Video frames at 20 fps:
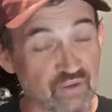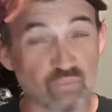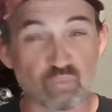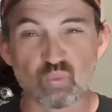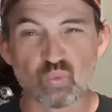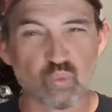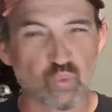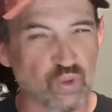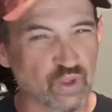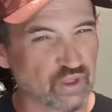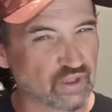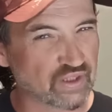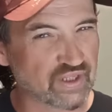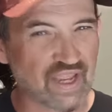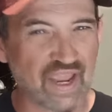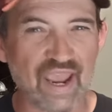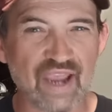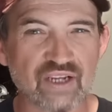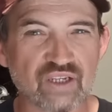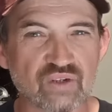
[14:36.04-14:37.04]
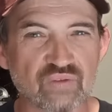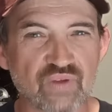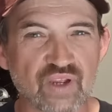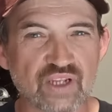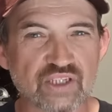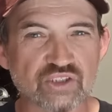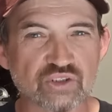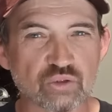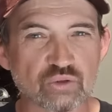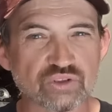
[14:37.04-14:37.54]
It really
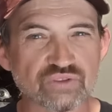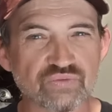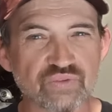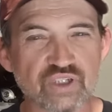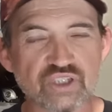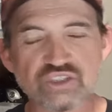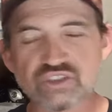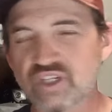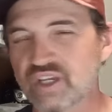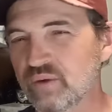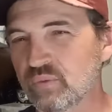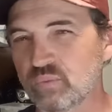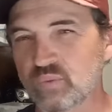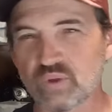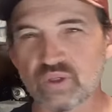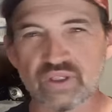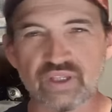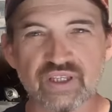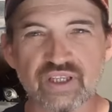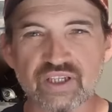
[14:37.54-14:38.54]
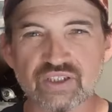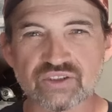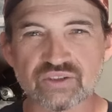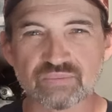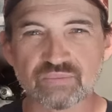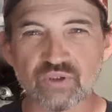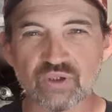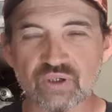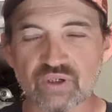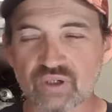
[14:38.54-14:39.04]
activates those fish. It really
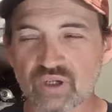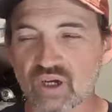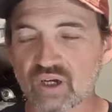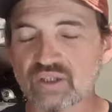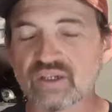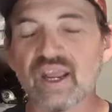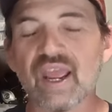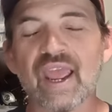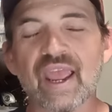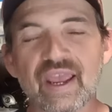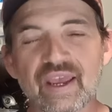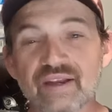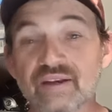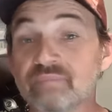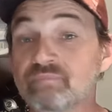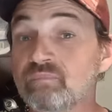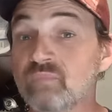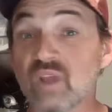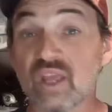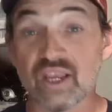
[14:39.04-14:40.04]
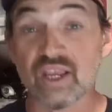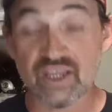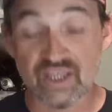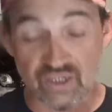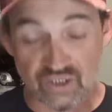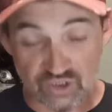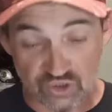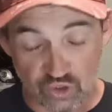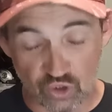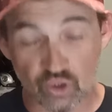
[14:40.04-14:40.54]
gets them turned on, and it
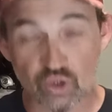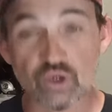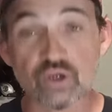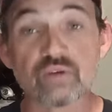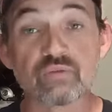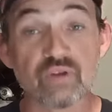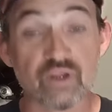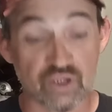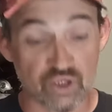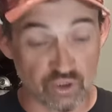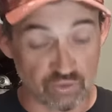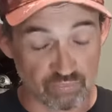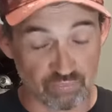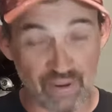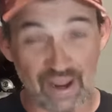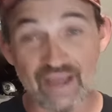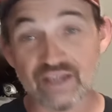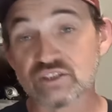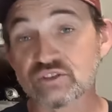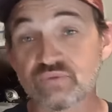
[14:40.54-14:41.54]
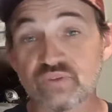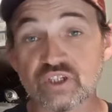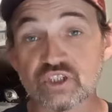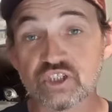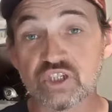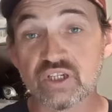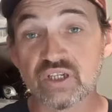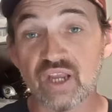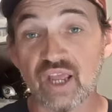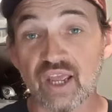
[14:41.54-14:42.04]
can turn your bass
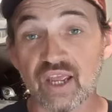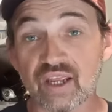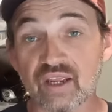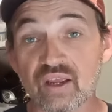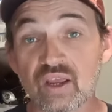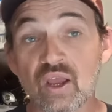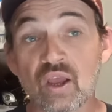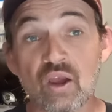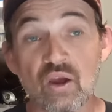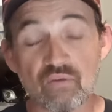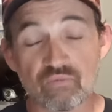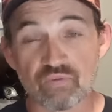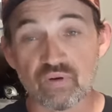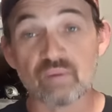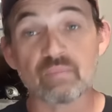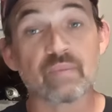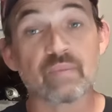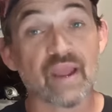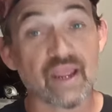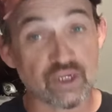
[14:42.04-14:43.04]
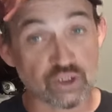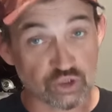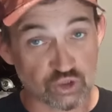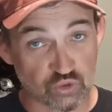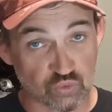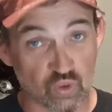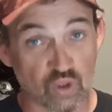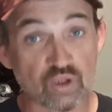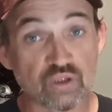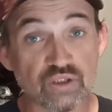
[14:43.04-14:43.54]
fishing day from a
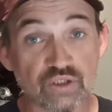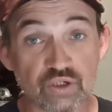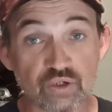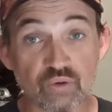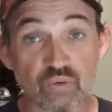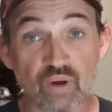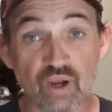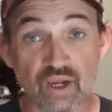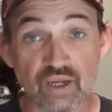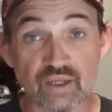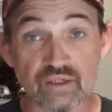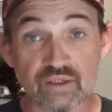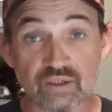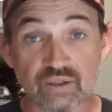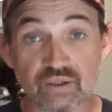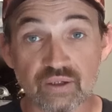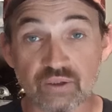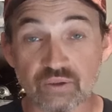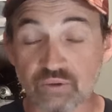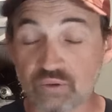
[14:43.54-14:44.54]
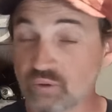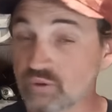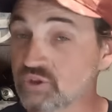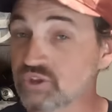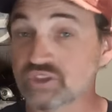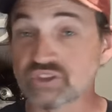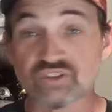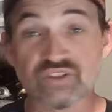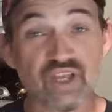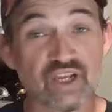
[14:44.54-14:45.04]
struggle and a grind
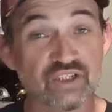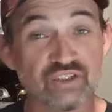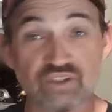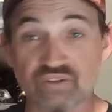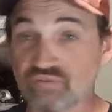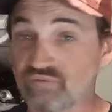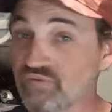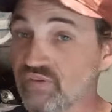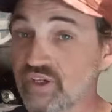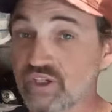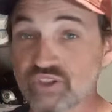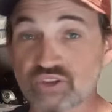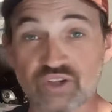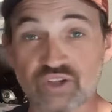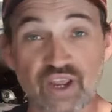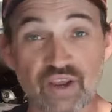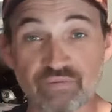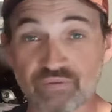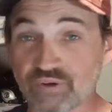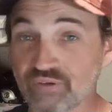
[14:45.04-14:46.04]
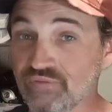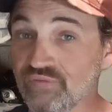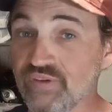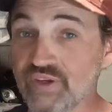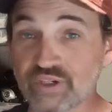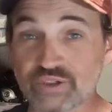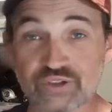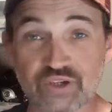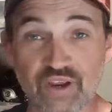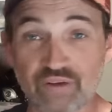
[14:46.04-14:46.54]
to just catching fish after
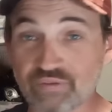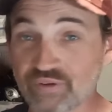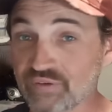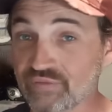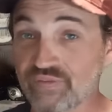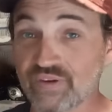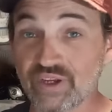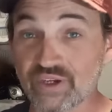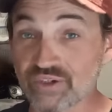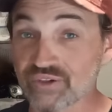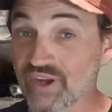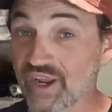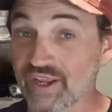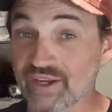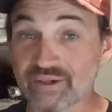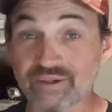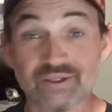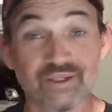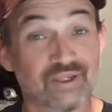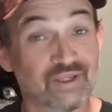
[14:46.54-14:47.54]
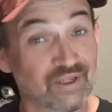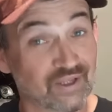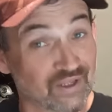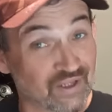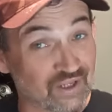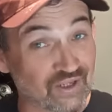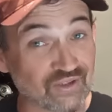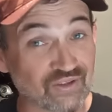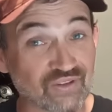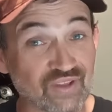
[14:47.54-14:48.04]
fish after fish. And
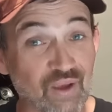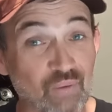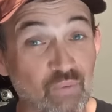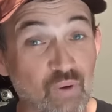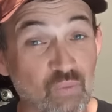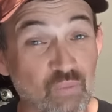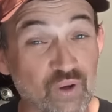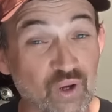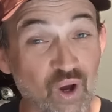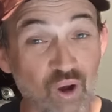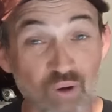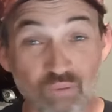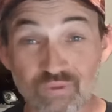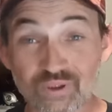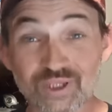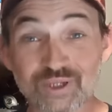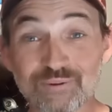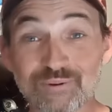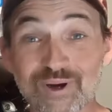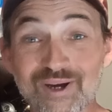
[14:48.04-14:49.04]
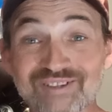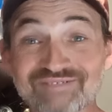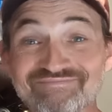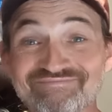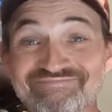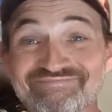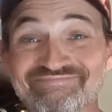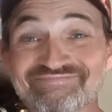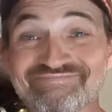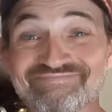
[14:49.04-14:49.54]
isn't that what we all really
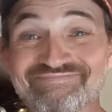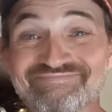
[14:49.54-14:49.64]
want?